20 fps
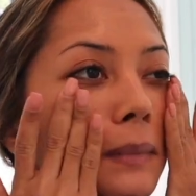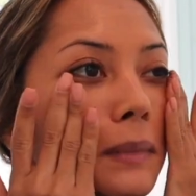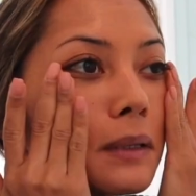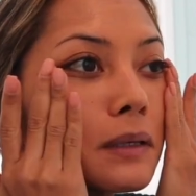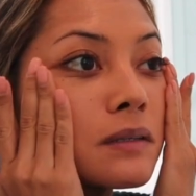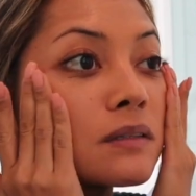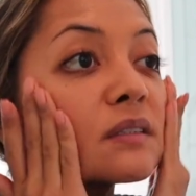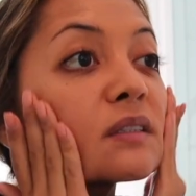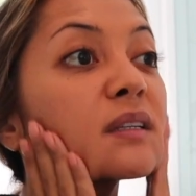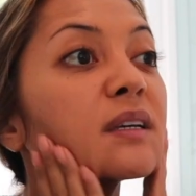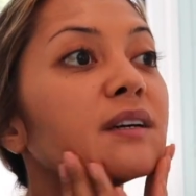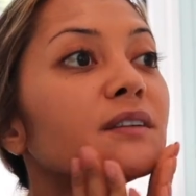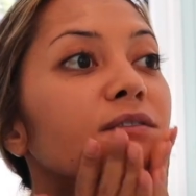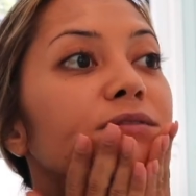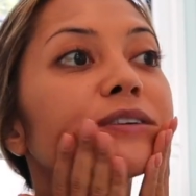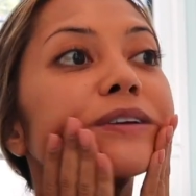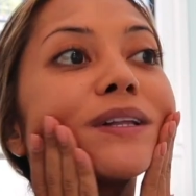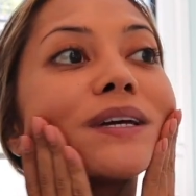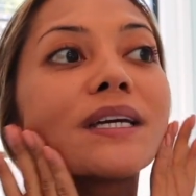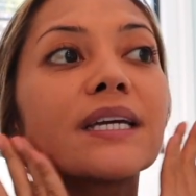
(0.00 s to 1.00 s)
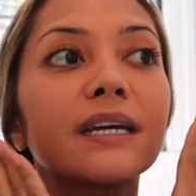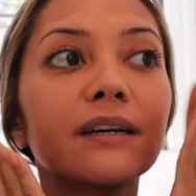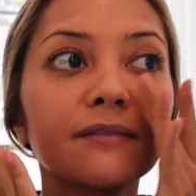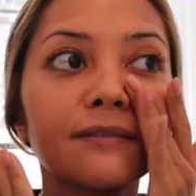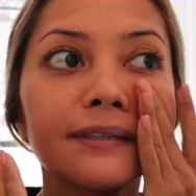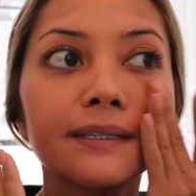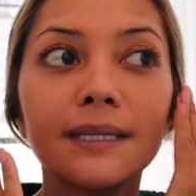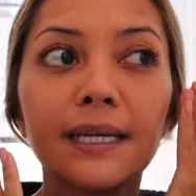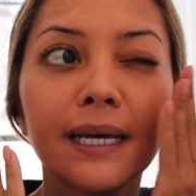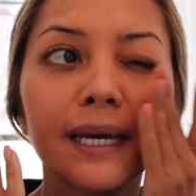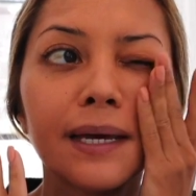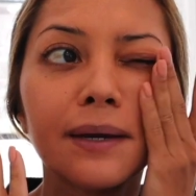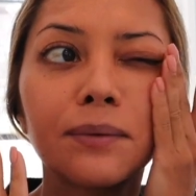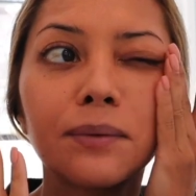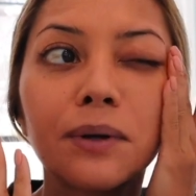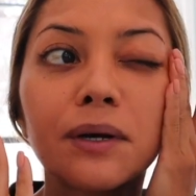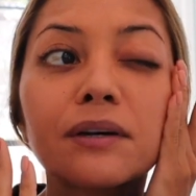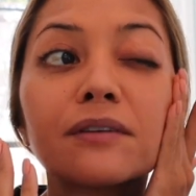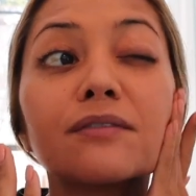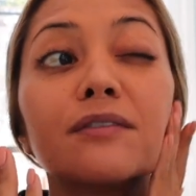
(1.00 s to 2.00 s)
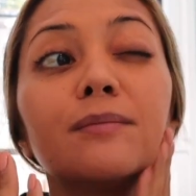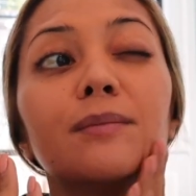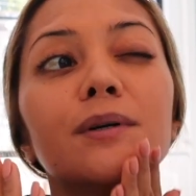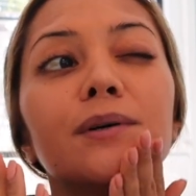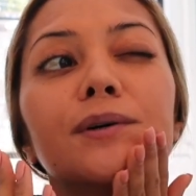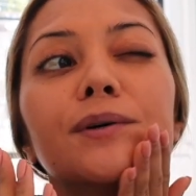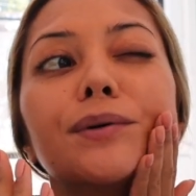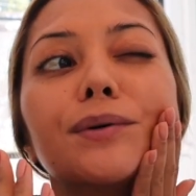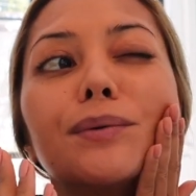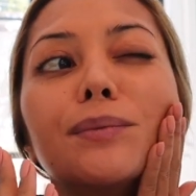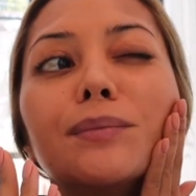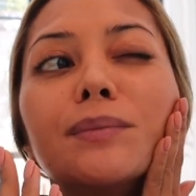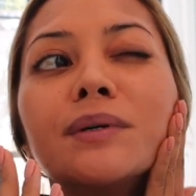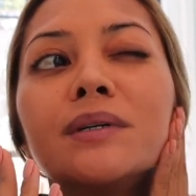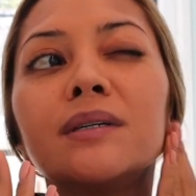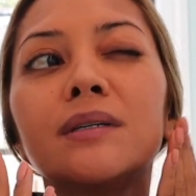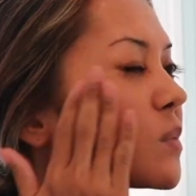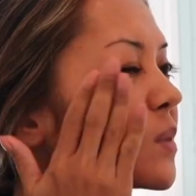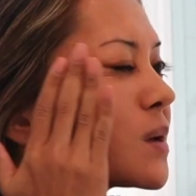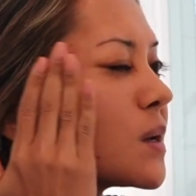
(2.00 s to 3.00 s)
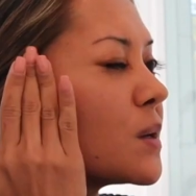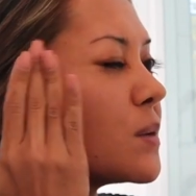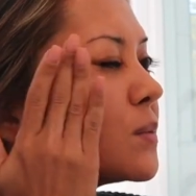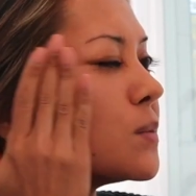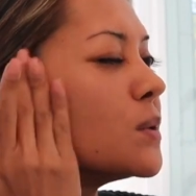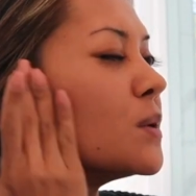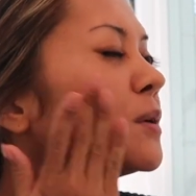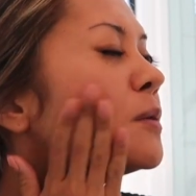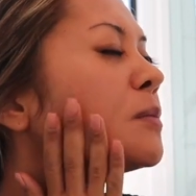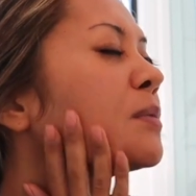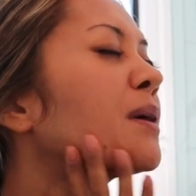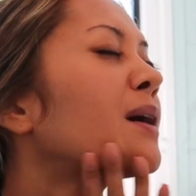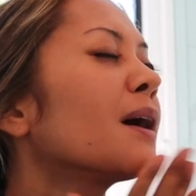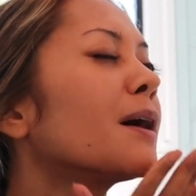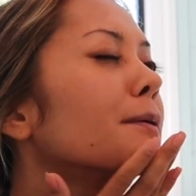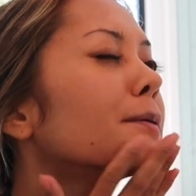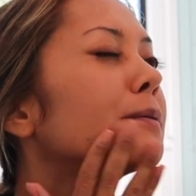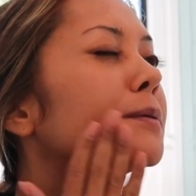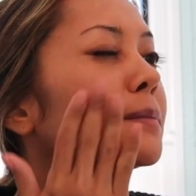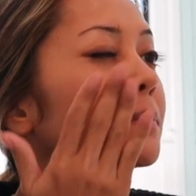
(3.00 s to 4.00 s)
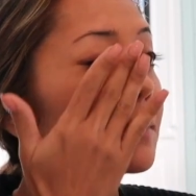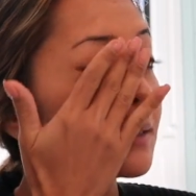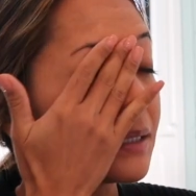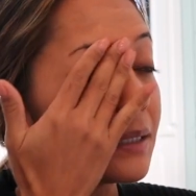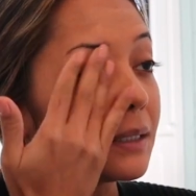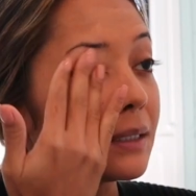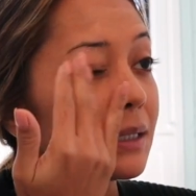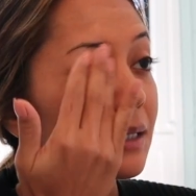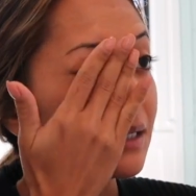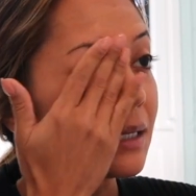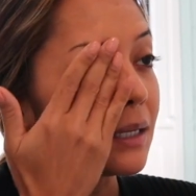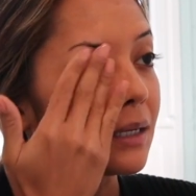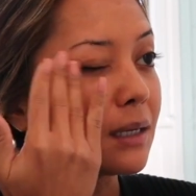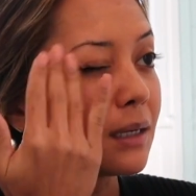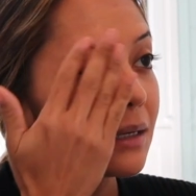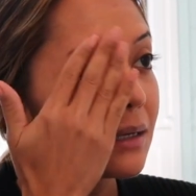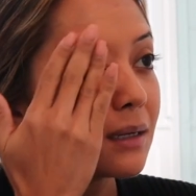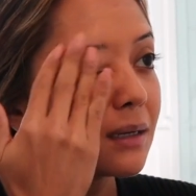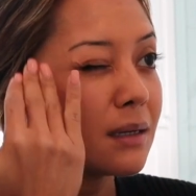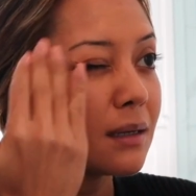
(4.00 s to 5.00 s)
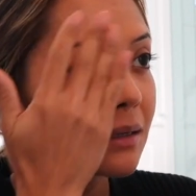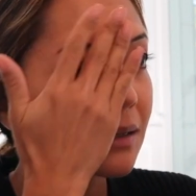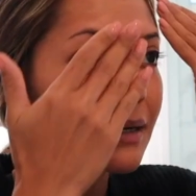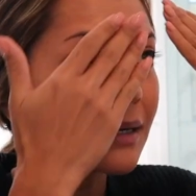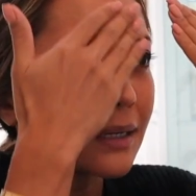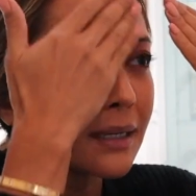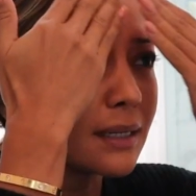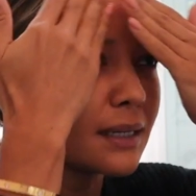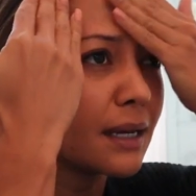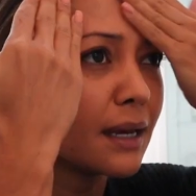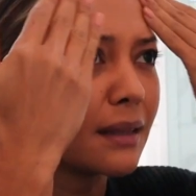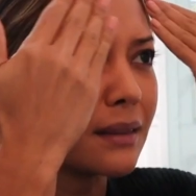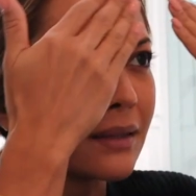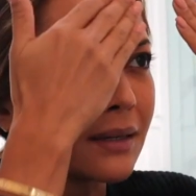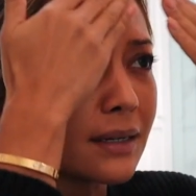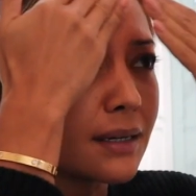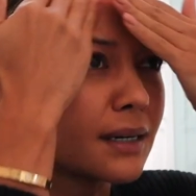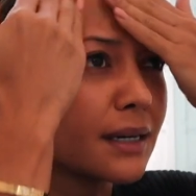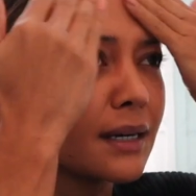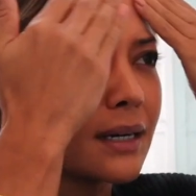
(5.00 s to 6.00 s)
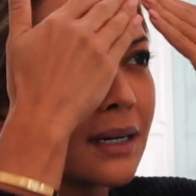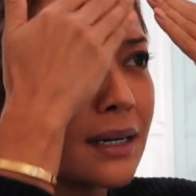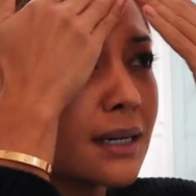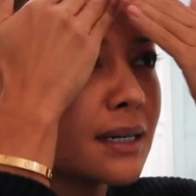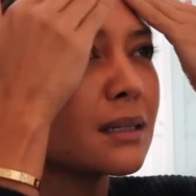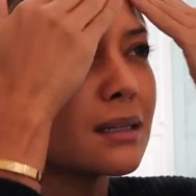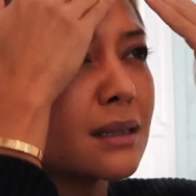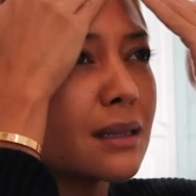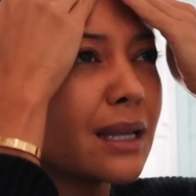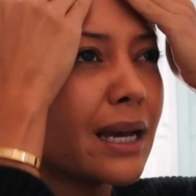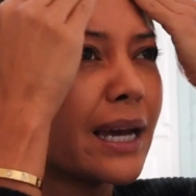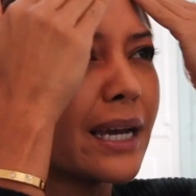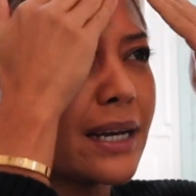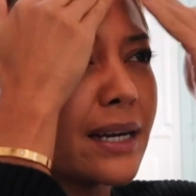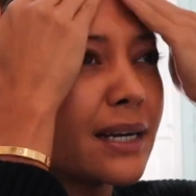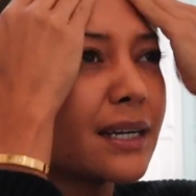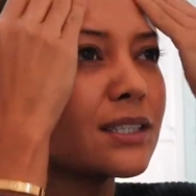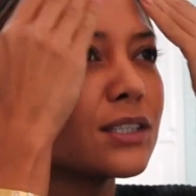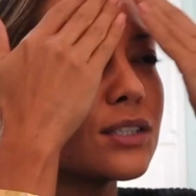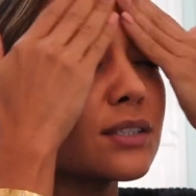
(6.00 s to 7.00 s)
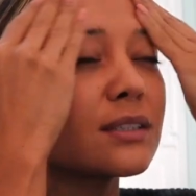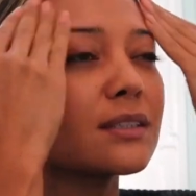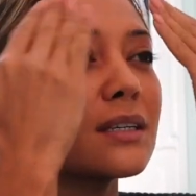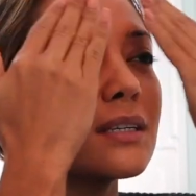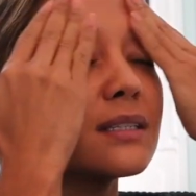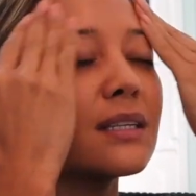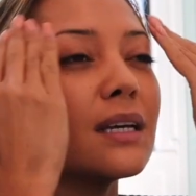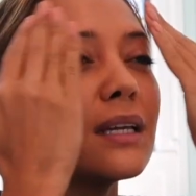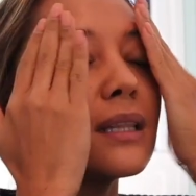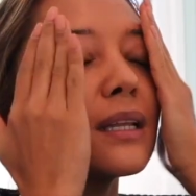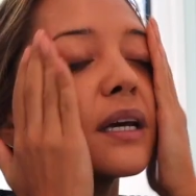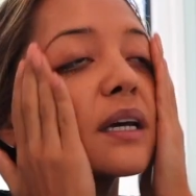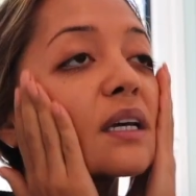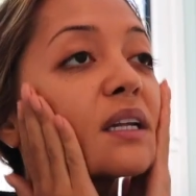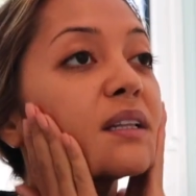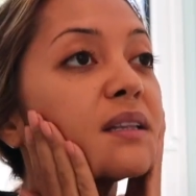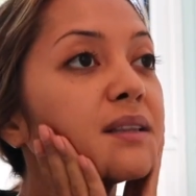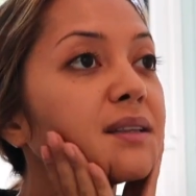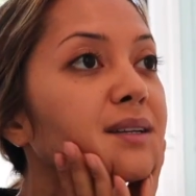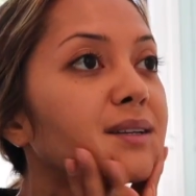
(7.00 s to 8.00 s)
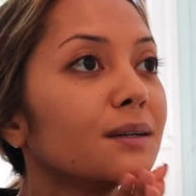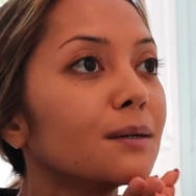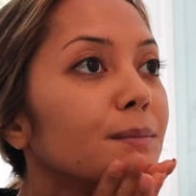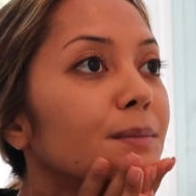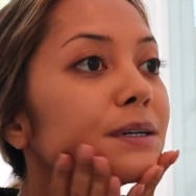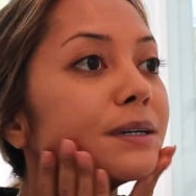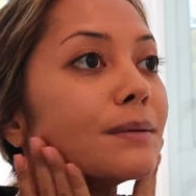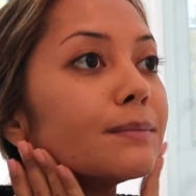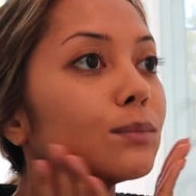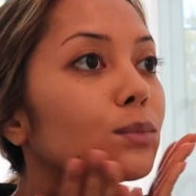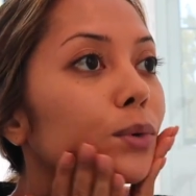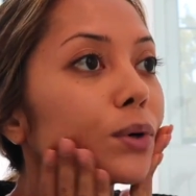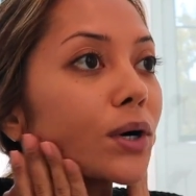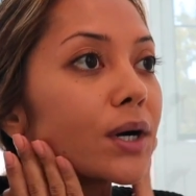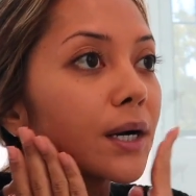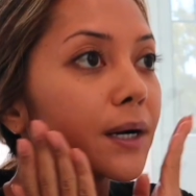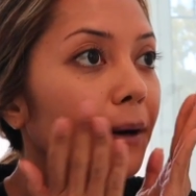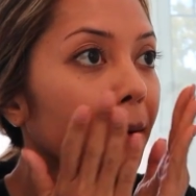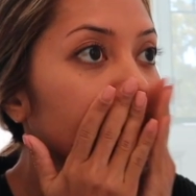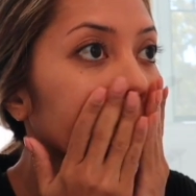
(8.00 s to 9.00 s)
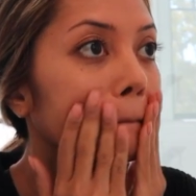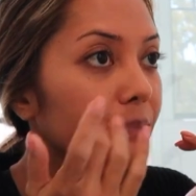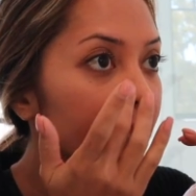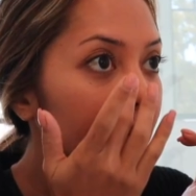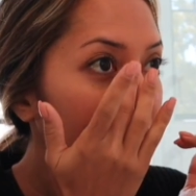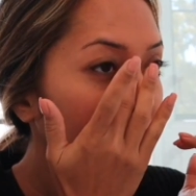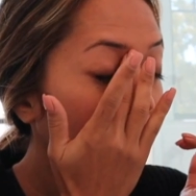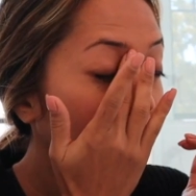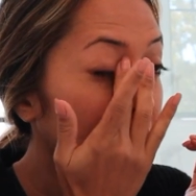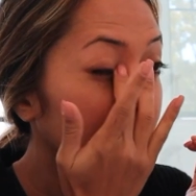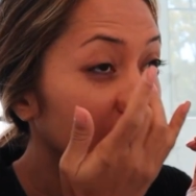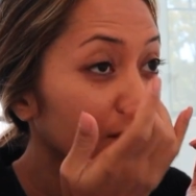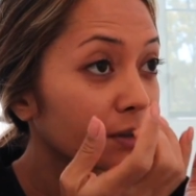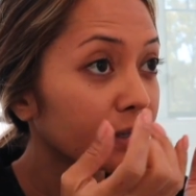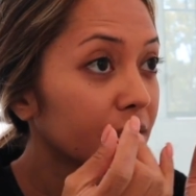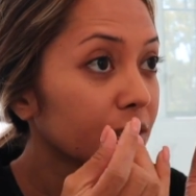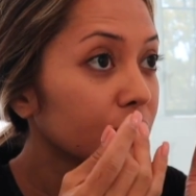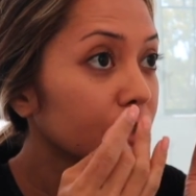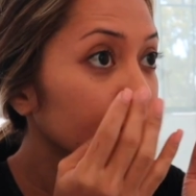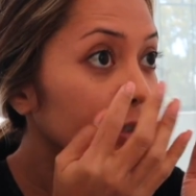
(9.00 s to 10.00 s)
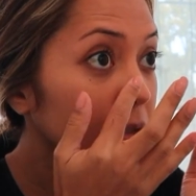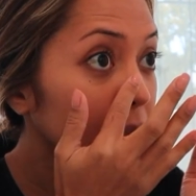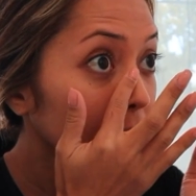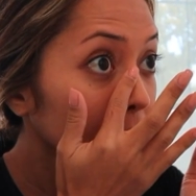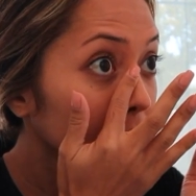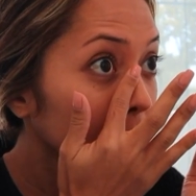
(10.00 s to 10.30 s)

This is good for like everyday work from home. I will probably need another layer just because I like a little bit more coverage.